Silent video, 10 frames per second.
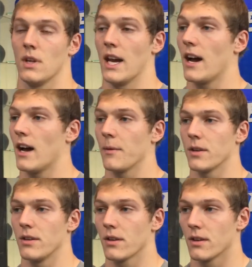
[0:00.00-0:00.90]
Yeah, I
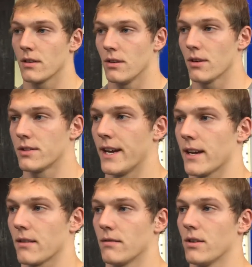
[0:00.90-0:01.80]
mean, you can
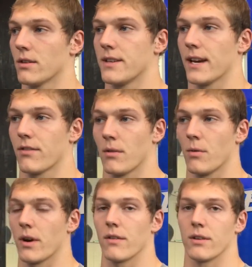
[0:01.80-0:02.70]
take from it
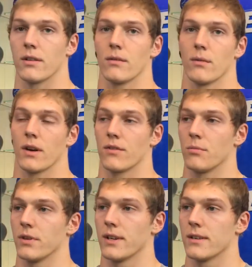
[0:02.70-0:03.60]
whatever you
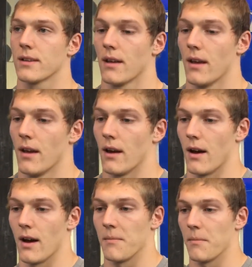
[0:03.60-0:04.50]
please.
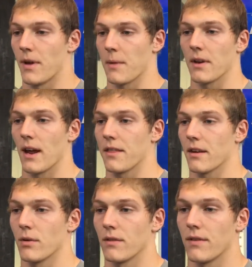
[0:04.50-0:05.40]
But I mean, I
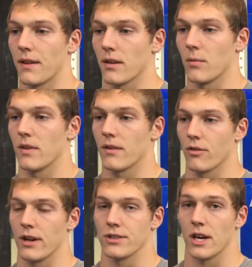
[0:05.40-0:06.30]
think we've done a
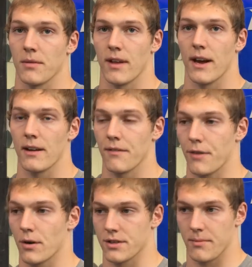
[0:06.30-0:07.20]
great of that and
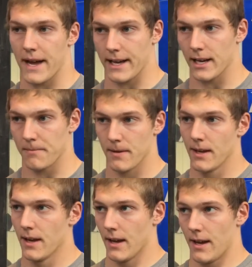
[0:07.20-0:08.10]
focusing back up,
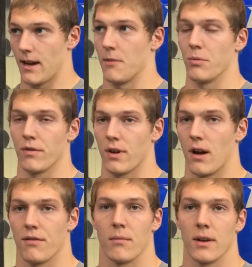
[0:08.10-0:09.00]
moving
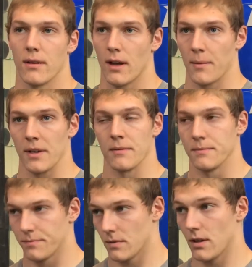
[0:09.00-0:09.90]
on from it. I mean,
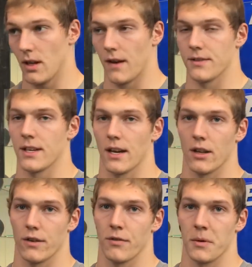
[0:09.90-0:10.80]
you obviously got to
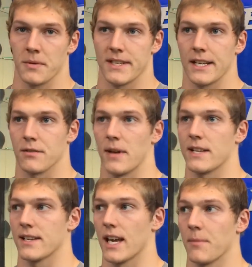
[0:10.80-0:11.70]
learn from your mistakes from
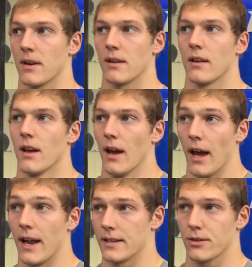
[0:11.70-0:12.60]
last game, and
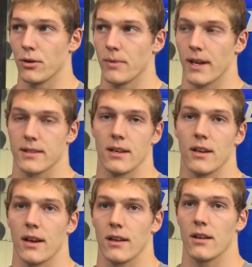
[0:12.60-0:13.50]
it's cool because then you
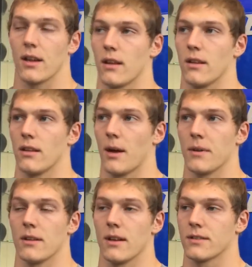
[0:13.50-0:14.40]

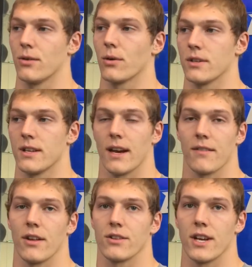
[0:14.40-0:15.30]
have
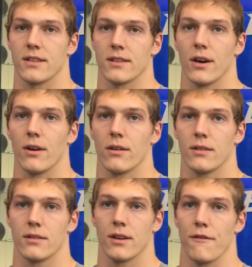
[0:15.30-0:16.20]
another chance to
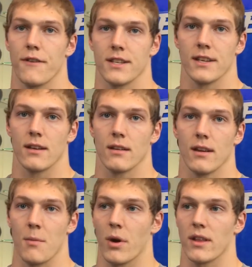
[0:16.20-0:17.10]
go fix it
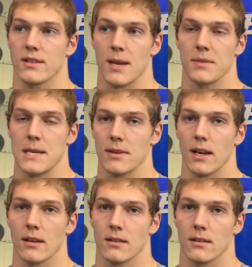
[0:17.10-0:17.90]
and play the same team again.